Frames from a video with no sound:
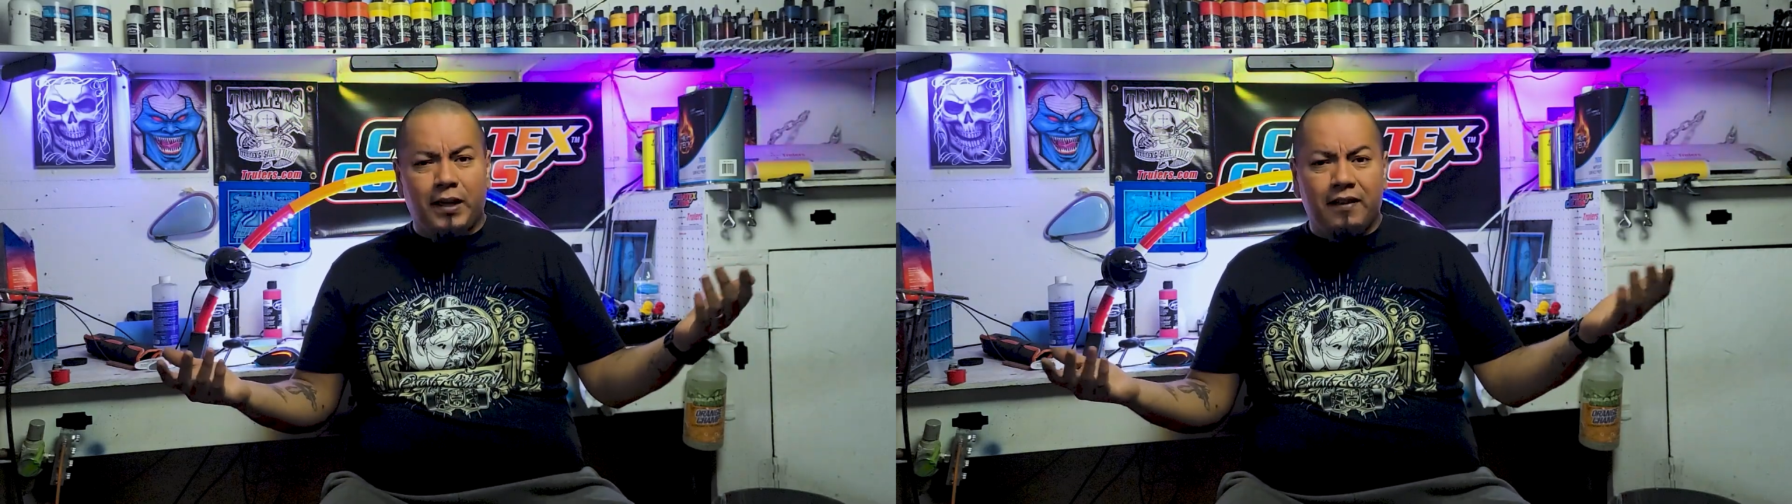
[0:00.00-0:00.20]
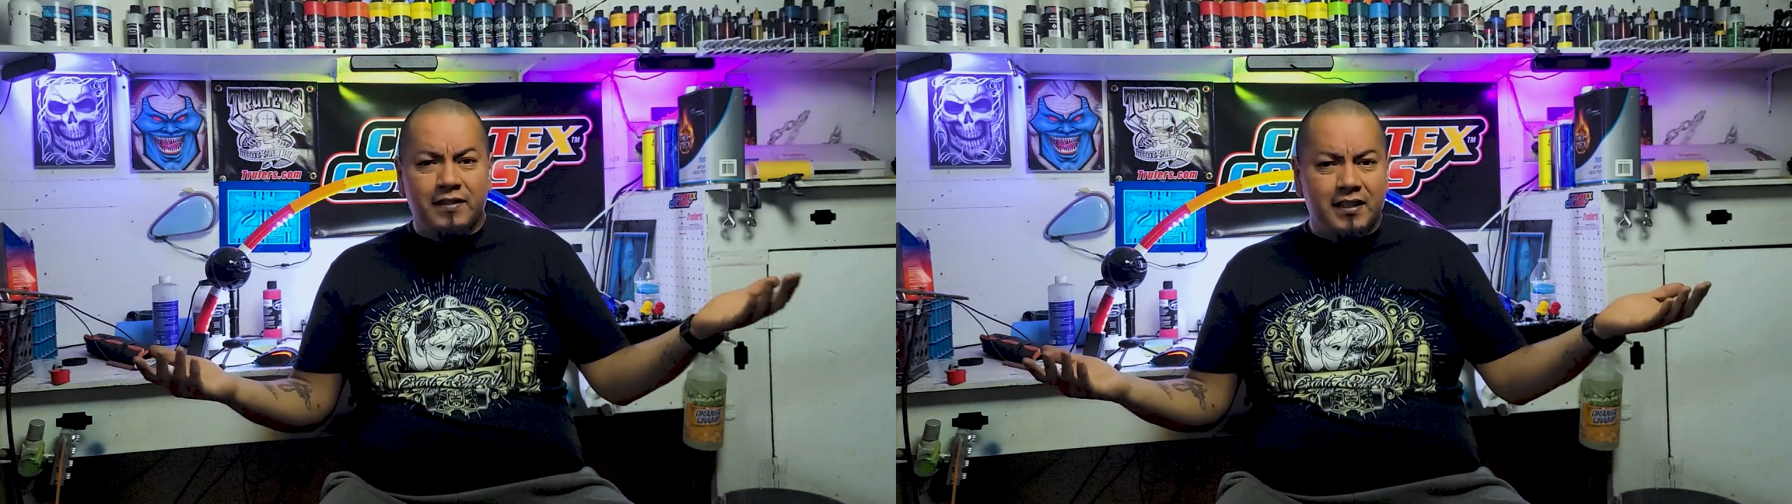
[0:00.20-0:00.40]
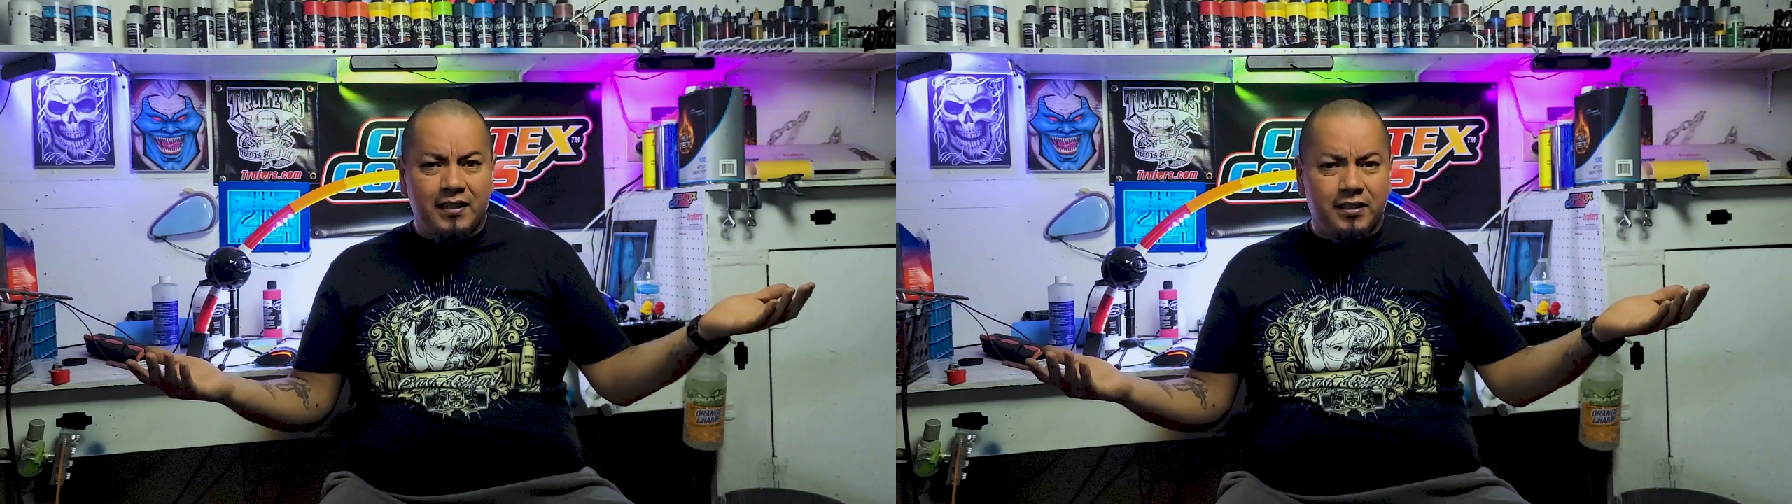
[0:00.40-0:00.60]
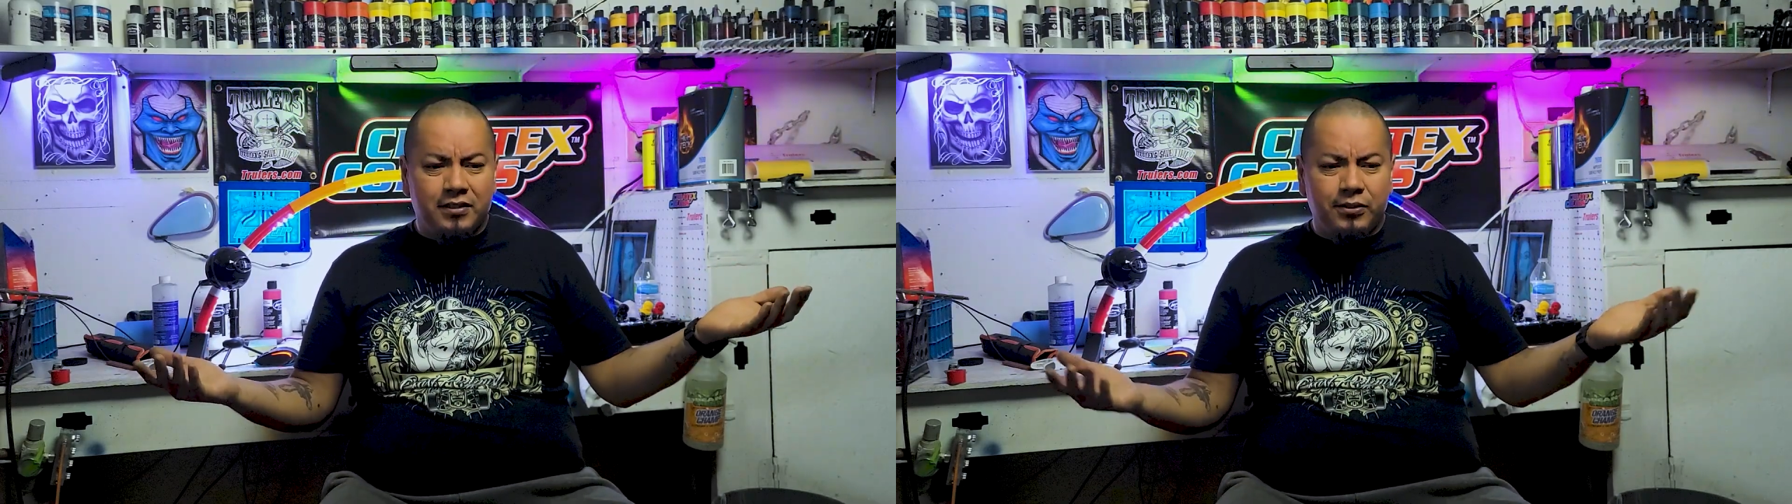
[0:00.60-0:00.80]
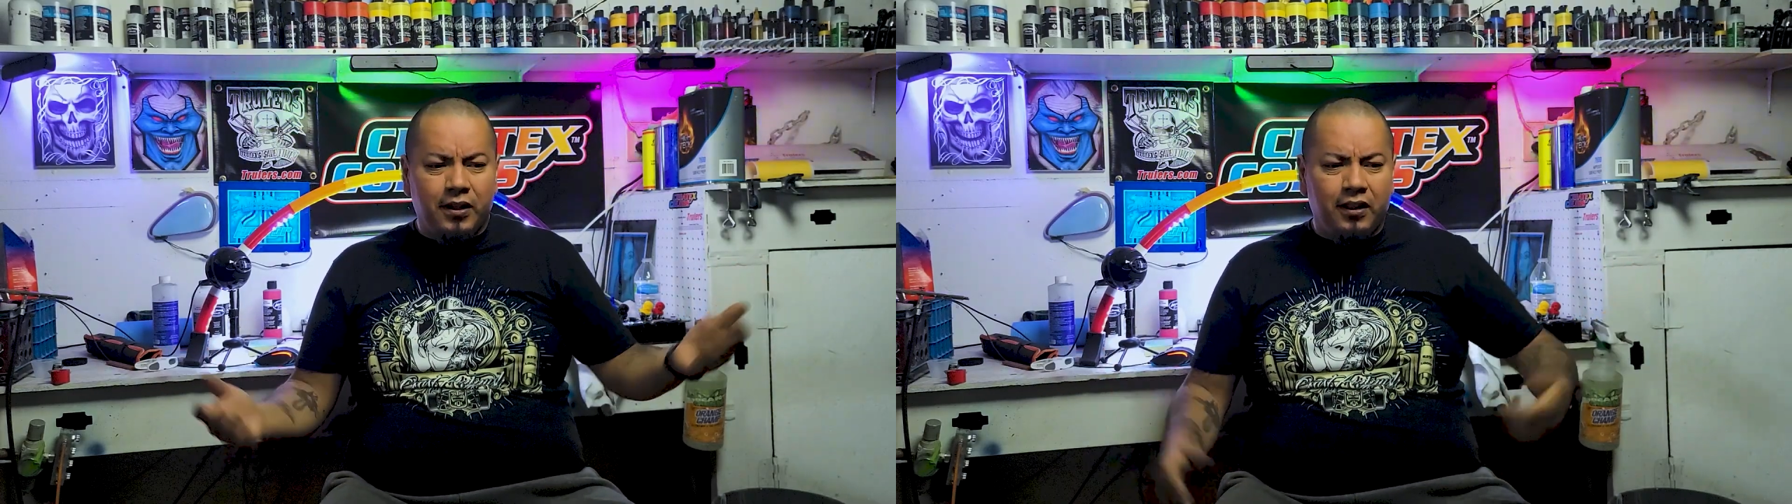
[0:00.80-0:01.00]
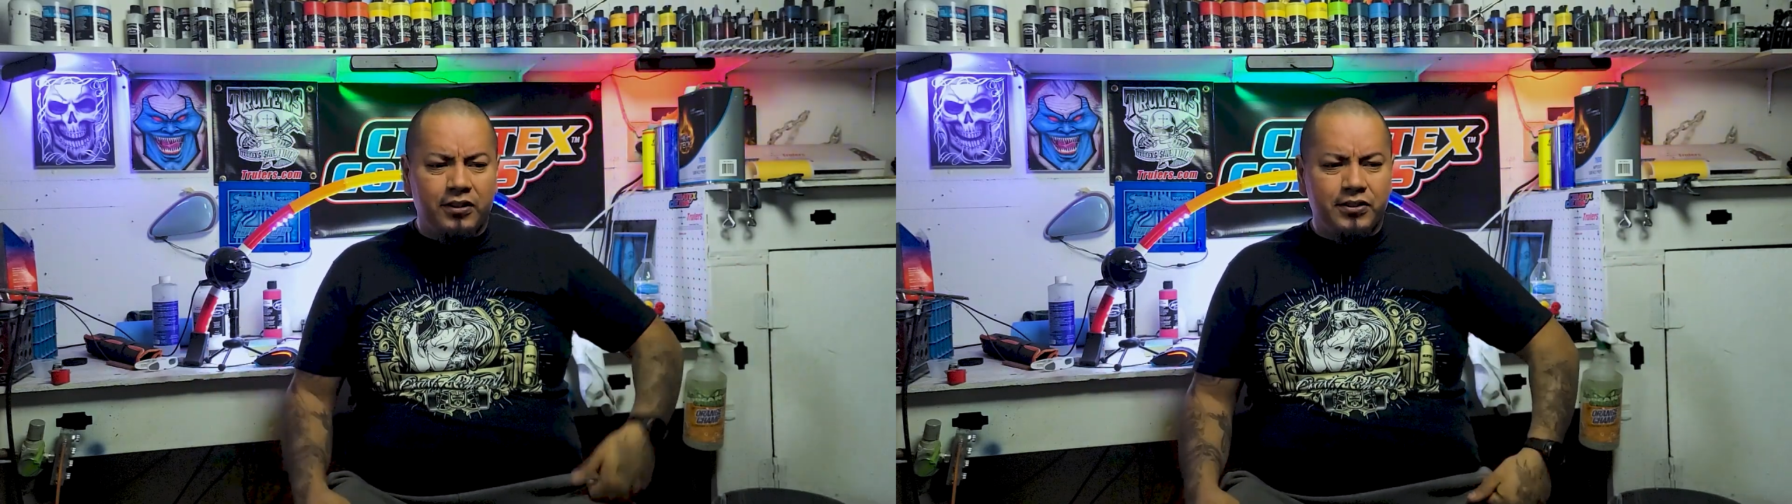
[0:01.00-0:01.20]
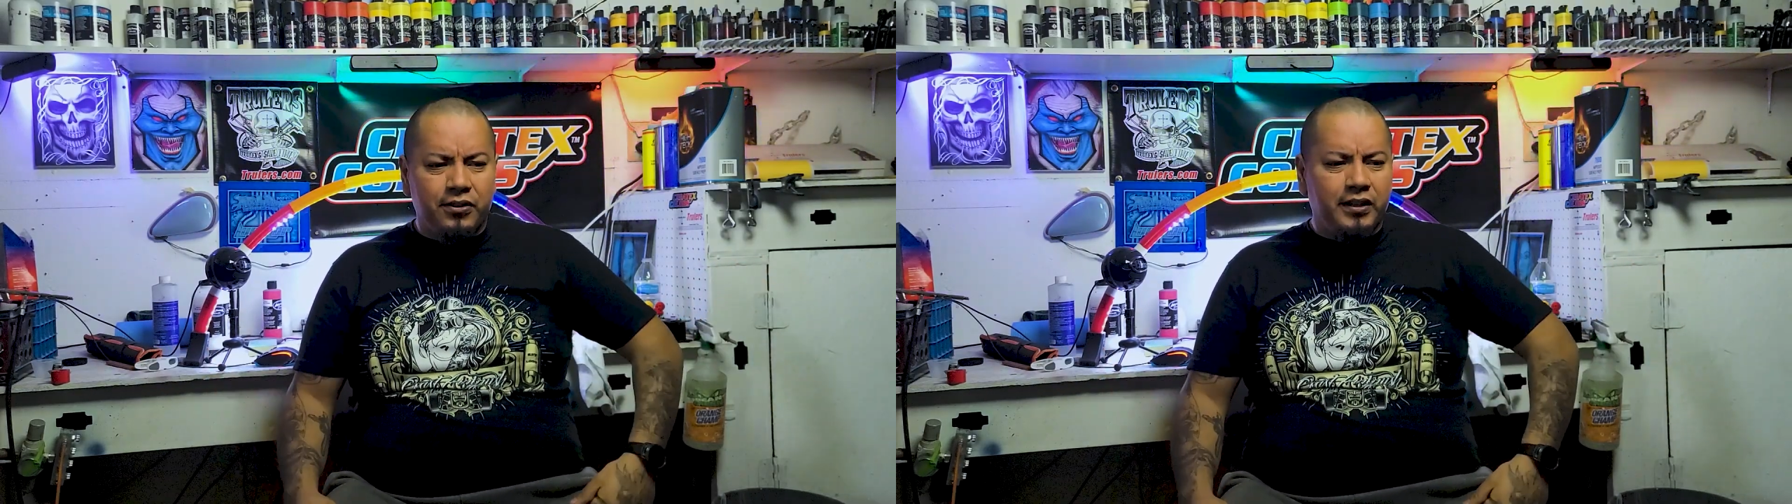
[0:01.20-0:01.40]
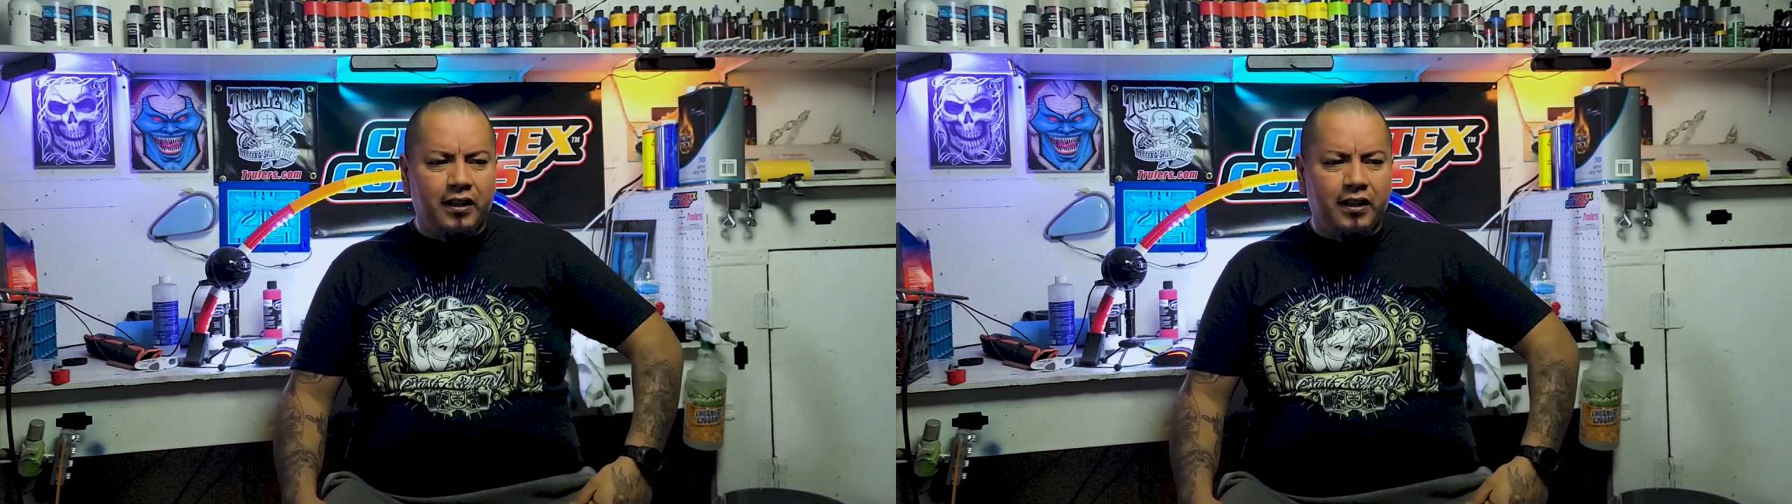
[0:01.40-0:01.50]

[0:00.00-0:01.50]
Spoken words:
We have it set to $2 or